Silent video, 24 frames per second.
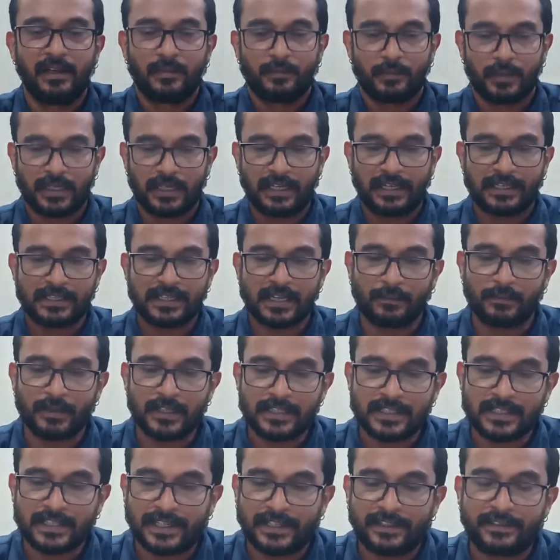But like someone
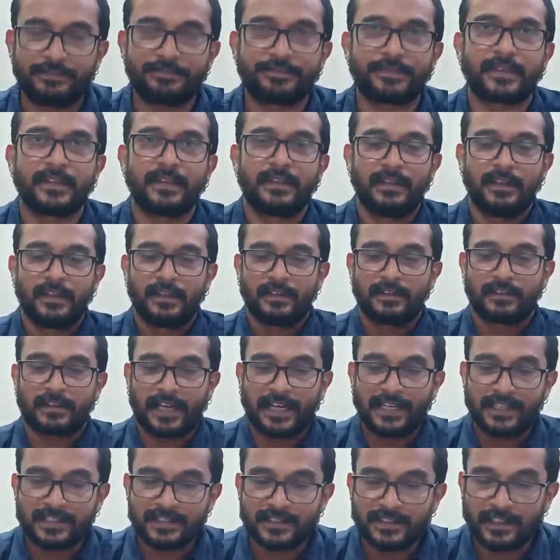said,
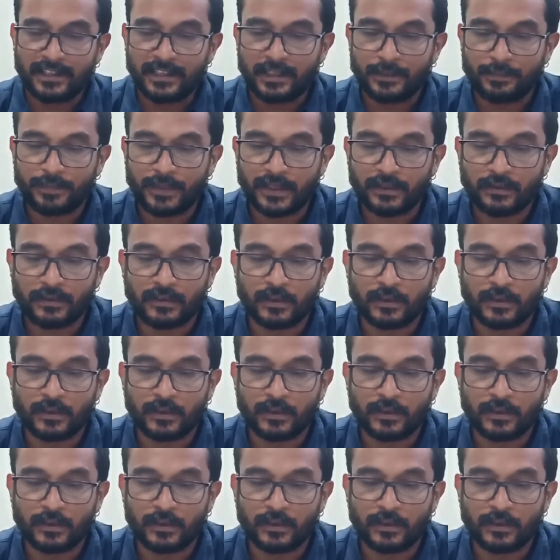rights that depend on